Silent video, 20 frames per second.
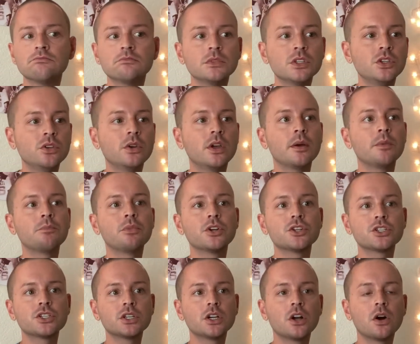You get
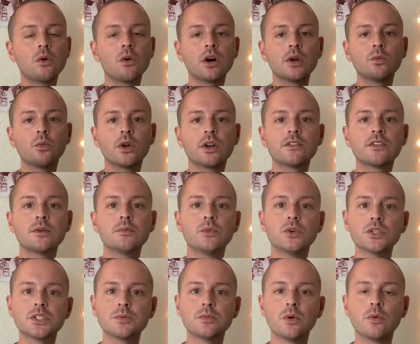pushed to go on one of
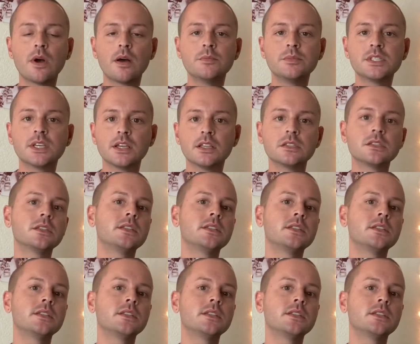multiple websites,